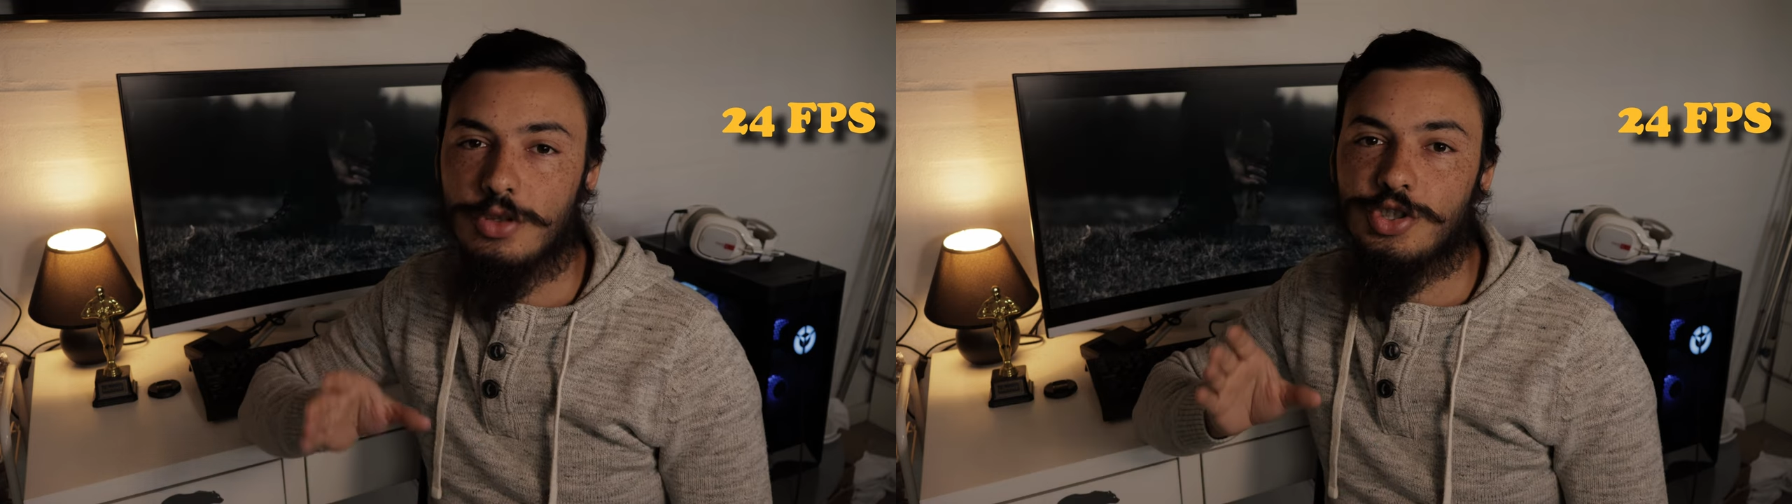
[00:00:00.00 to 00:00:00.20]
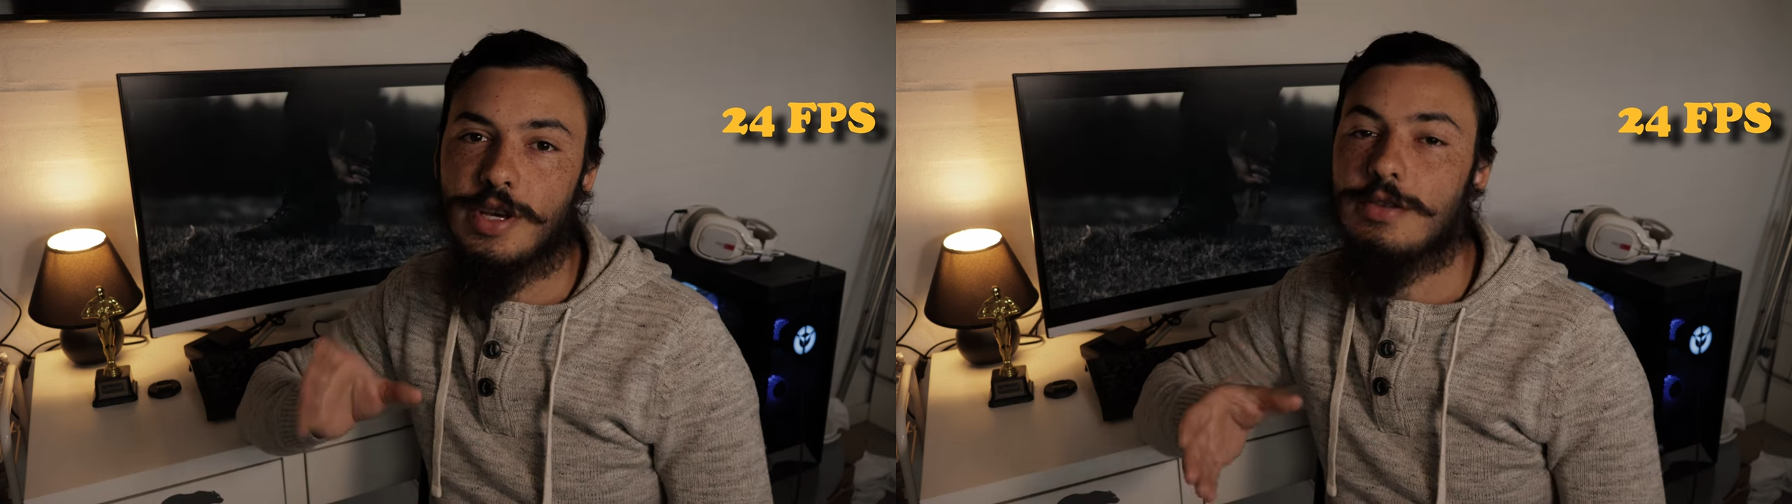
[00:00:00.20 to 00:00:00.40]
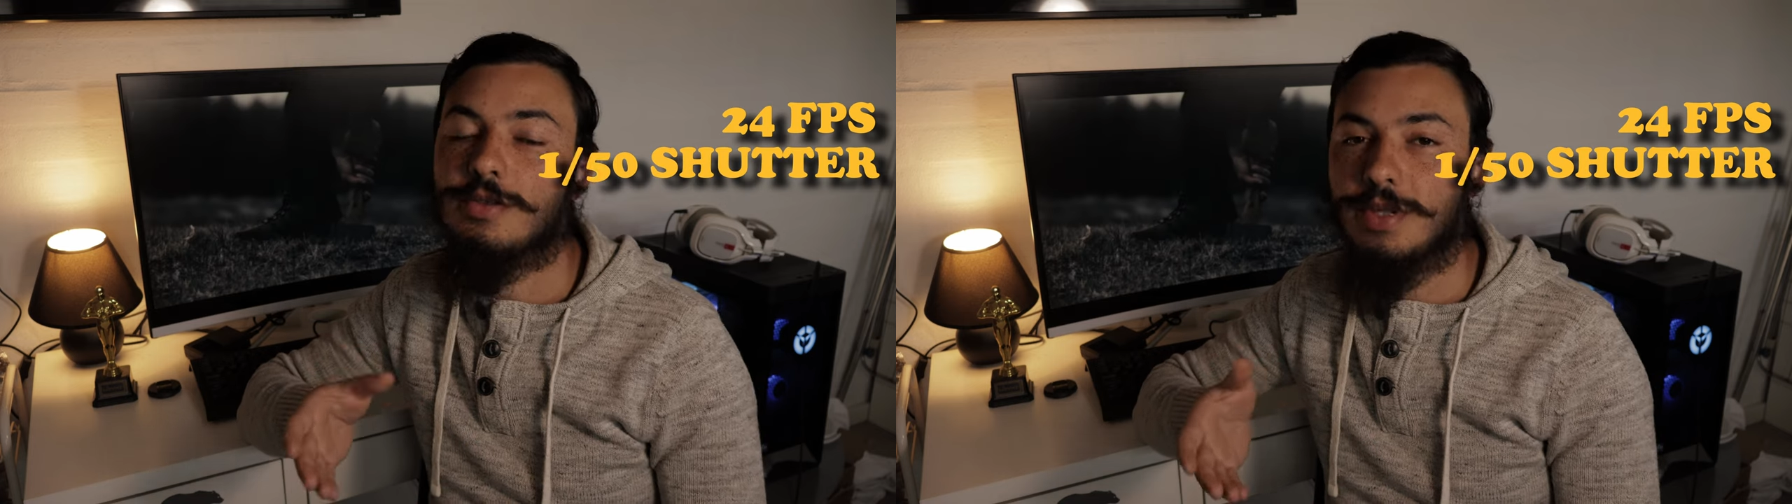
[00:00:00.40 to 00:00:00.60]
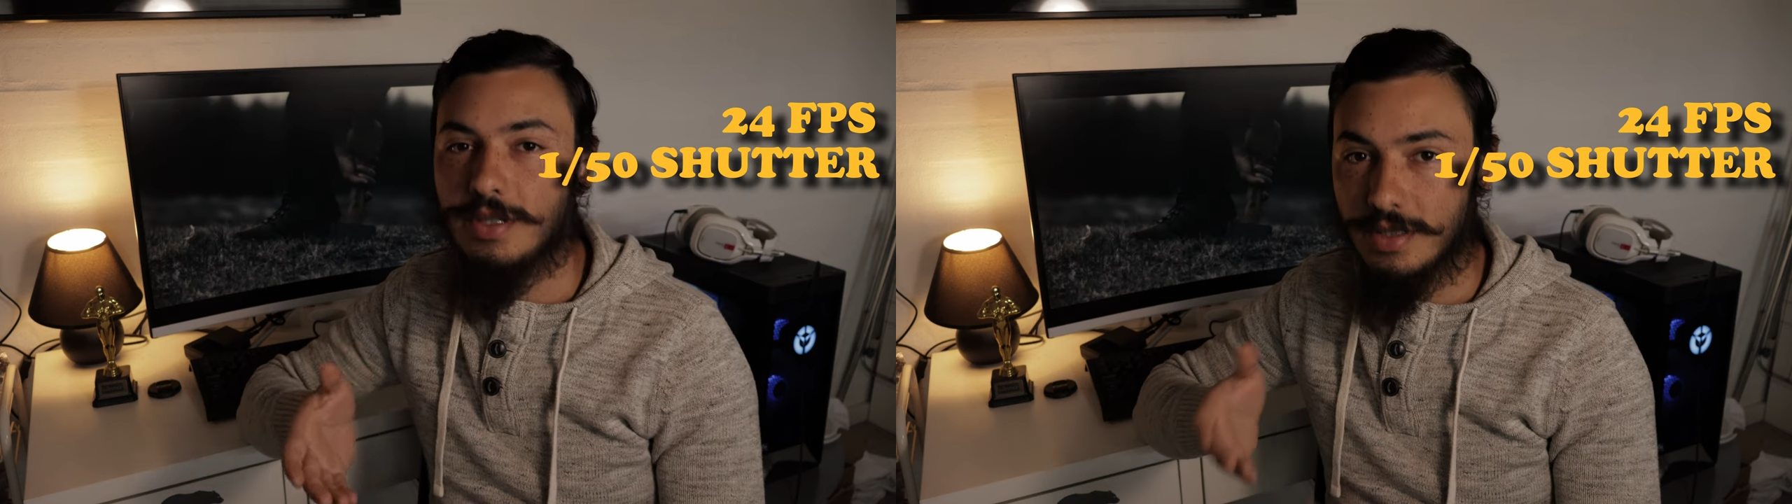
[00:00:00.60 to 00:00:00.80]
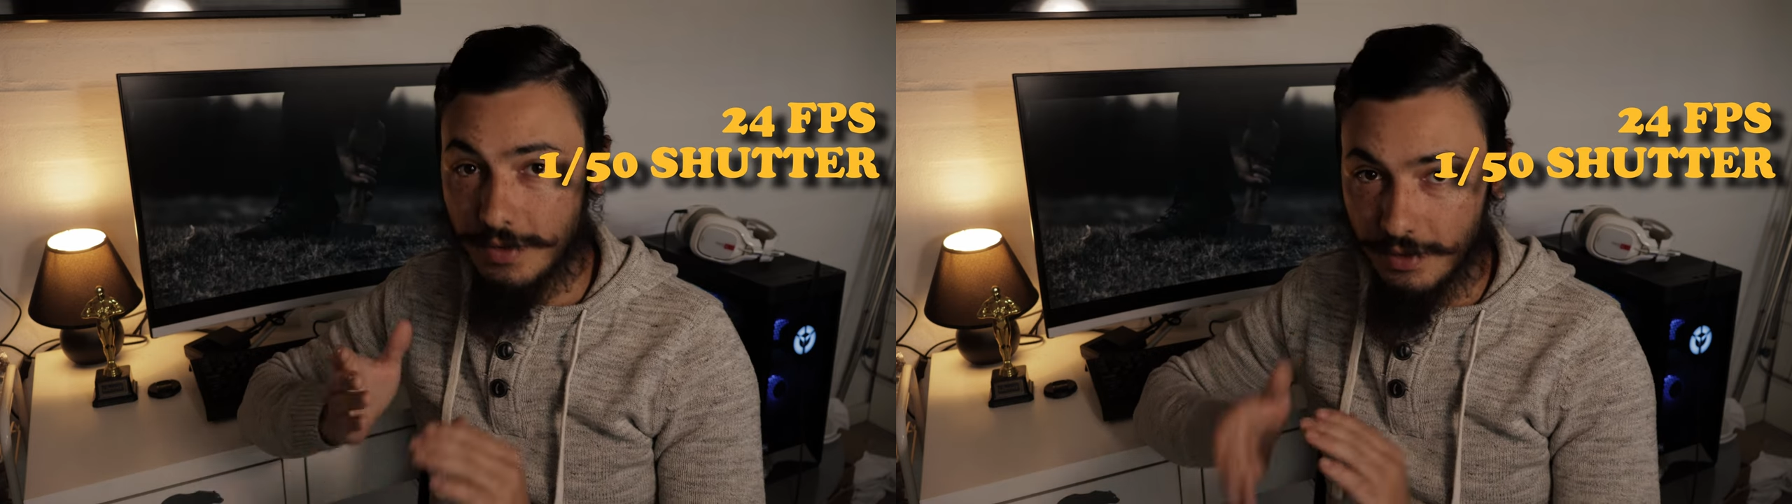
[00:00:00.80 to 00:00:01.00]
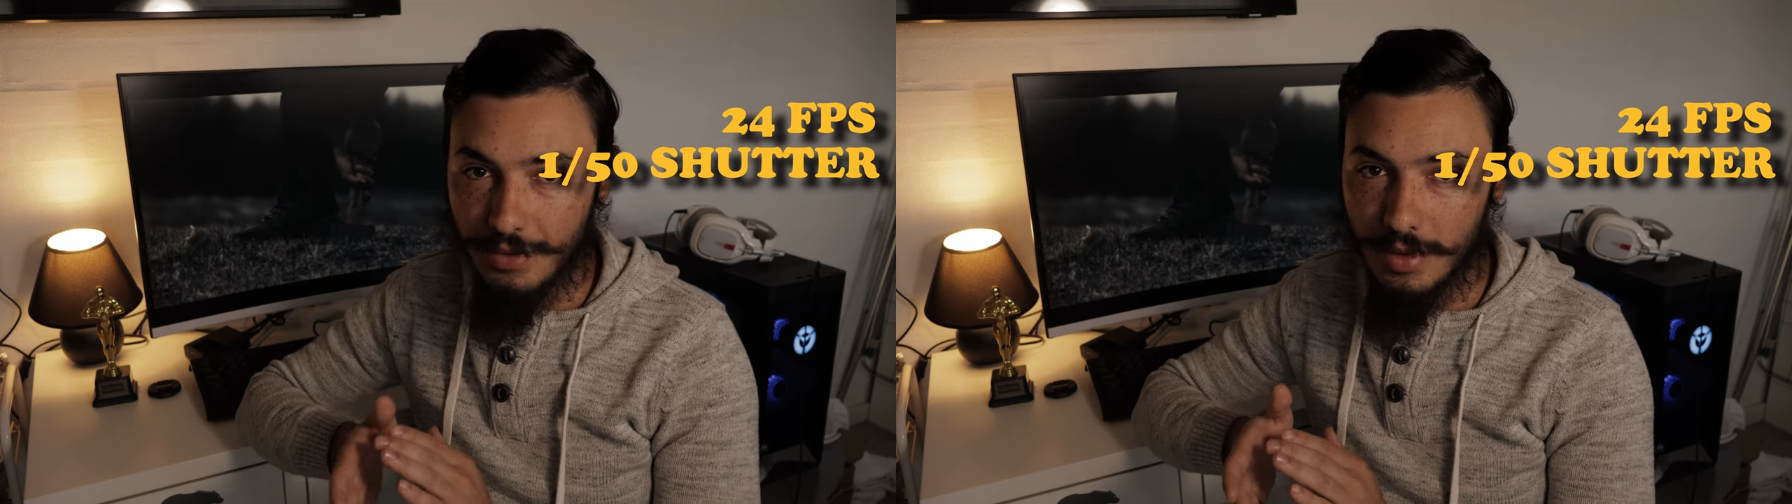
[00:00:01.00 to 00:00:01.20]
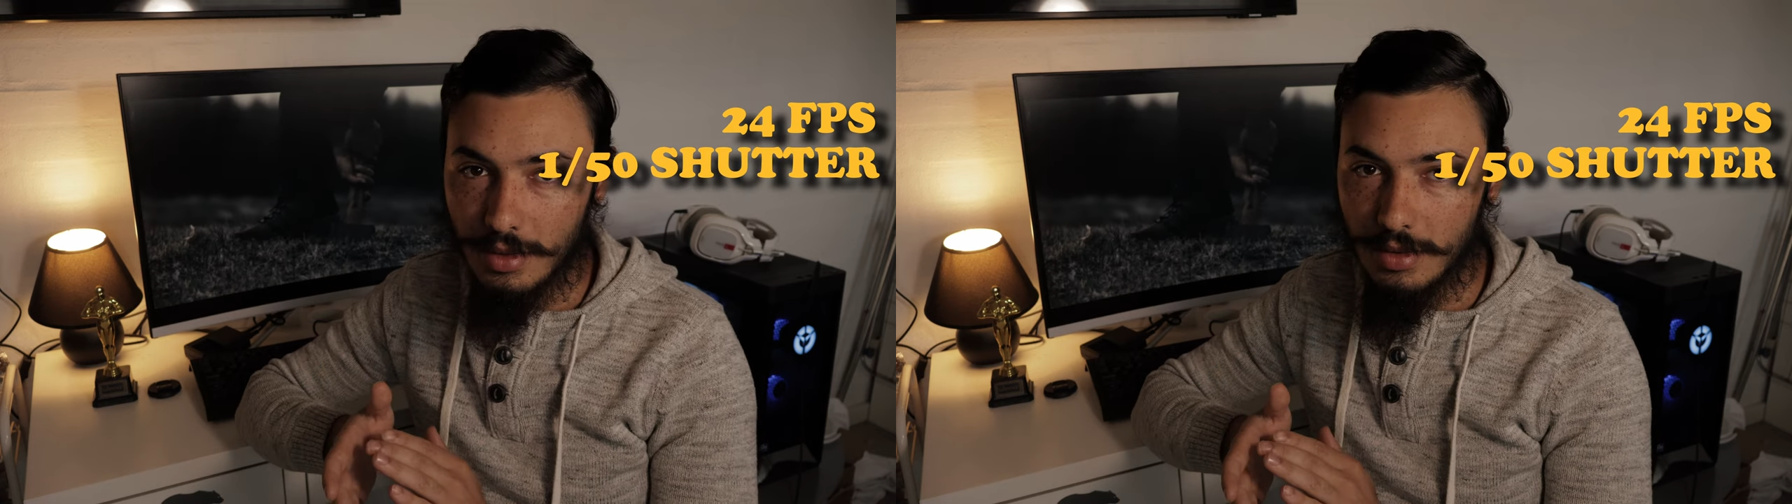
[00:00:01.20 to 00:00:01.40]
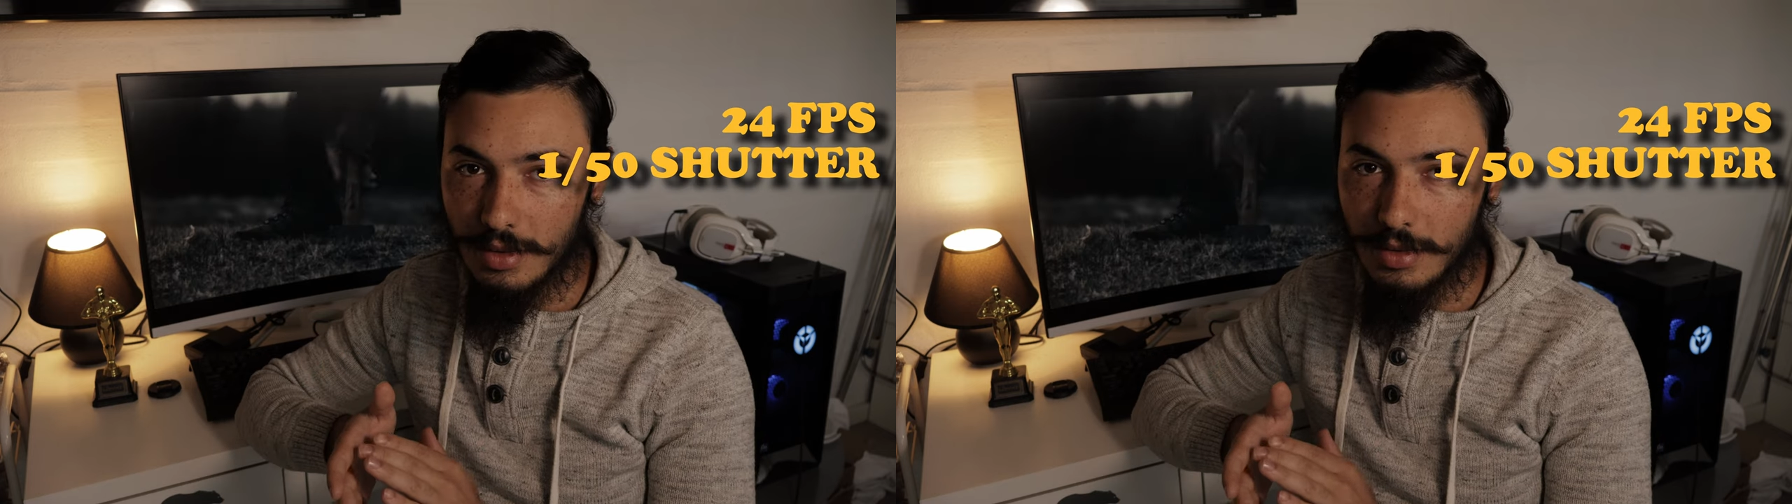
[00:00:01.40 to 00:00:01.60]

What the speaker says: Shutter speed is 50.